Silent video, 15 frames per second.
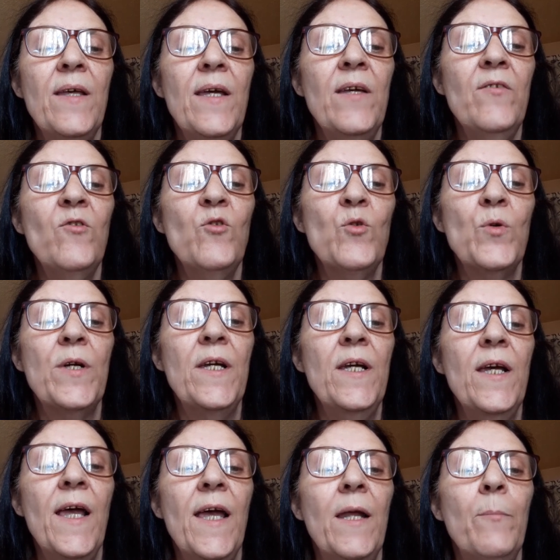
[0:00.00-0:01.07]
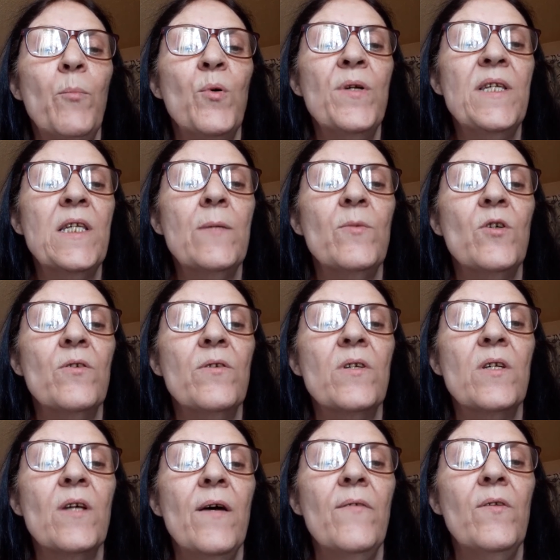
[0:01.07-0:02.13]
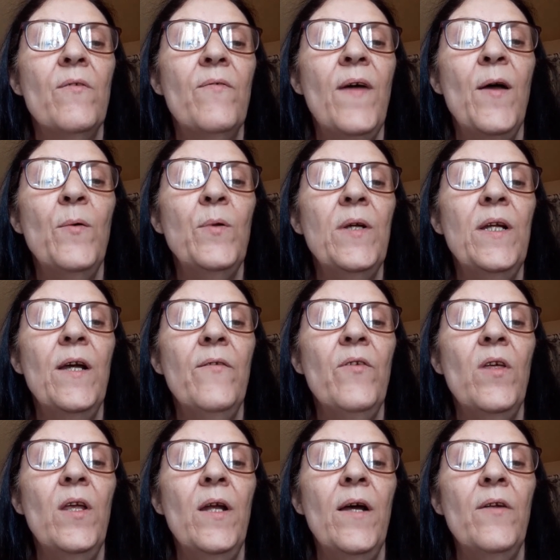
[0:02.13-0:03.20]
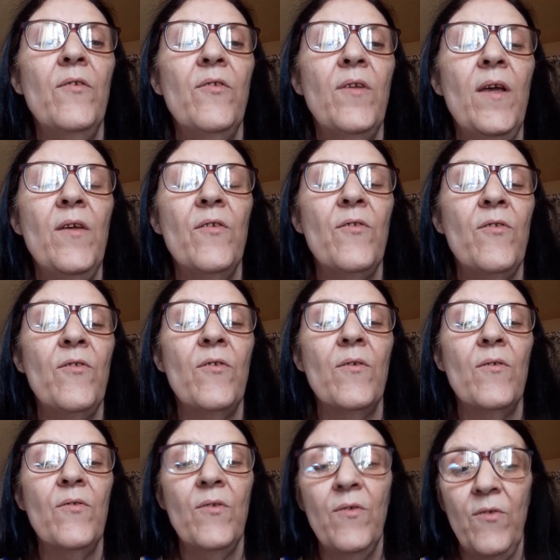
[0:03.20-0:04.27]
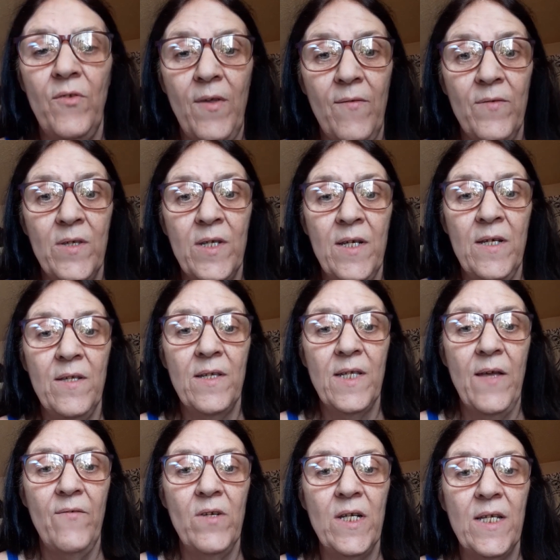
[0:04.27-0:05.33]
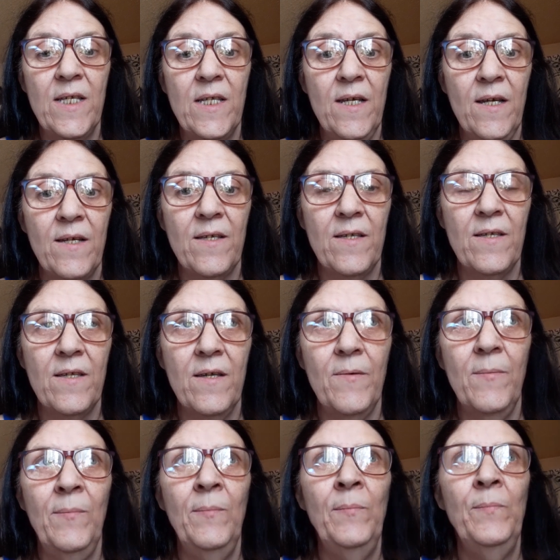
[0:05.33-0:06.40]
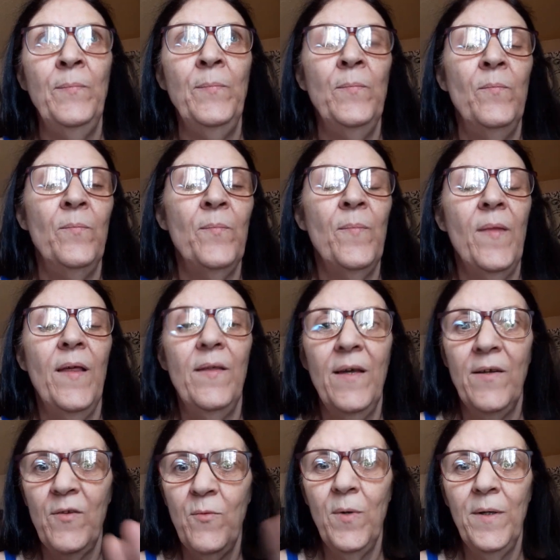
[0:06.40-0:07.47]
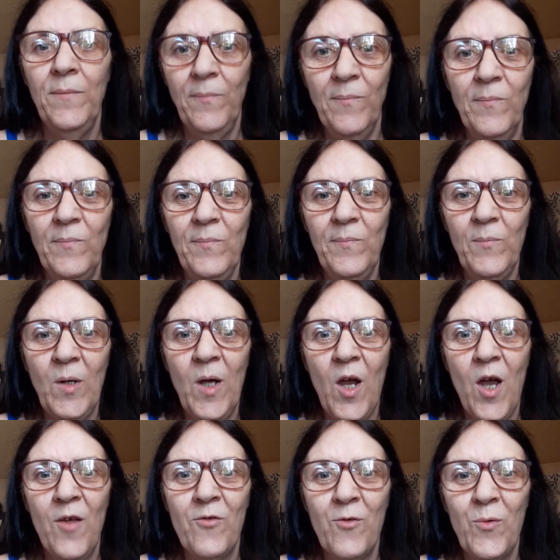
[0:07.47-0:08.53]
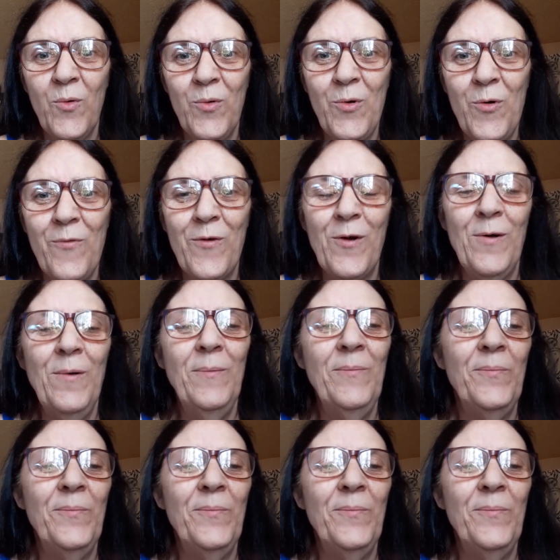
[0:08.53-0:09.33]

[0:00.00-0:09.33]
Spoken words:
the history and principles of the founding of the United States since 1776. That's when we got screwed over.